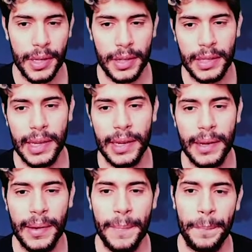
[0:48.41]
I
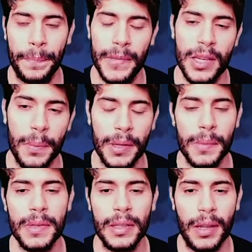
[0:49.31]
think
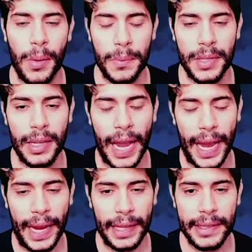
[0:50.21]
sometimes it comes in
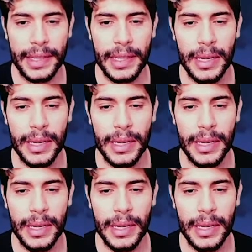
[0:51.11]
handy.